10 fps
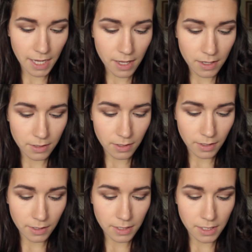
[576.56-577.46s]
that
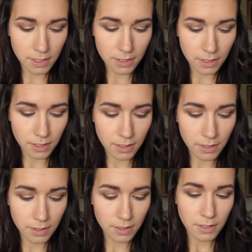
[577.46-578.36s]
I need a
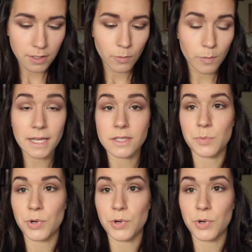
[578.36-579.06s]
wet